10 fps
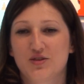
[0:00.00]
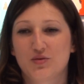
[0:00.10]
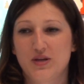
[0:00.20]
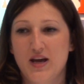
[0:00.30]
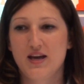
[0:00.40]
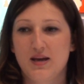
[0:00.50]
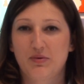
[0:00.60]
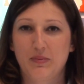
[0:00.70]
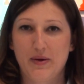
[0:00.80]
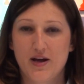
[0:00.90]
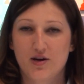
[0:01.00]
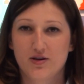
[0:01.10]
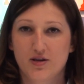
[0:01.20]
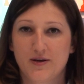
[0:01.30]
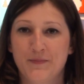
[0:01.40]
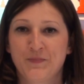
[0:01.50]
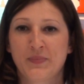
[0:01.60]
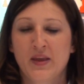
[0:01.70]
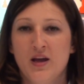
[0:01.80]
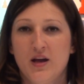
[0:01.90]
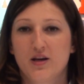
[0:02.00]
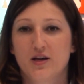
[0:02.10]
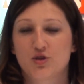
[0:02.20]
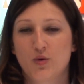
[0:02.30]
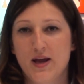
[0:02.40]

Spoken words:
today he prepared to